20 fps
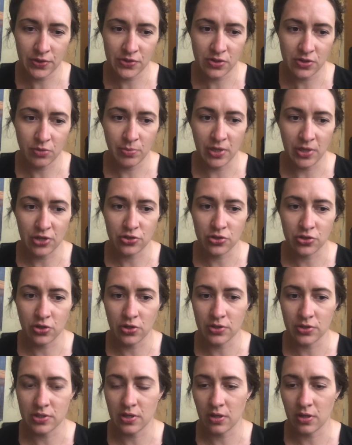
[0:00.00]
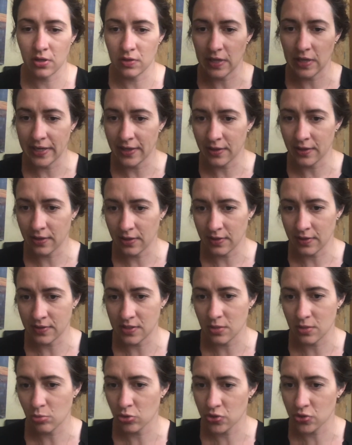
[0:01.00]
so make sure to like and
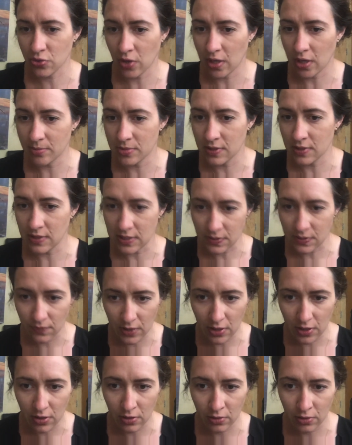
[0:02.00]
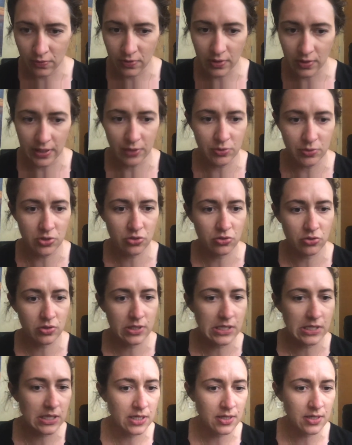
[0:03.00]
subscribe to this video if you like what you
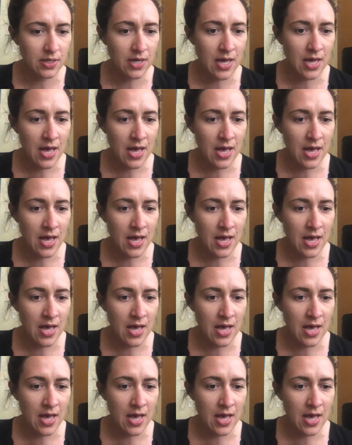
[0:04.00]
see.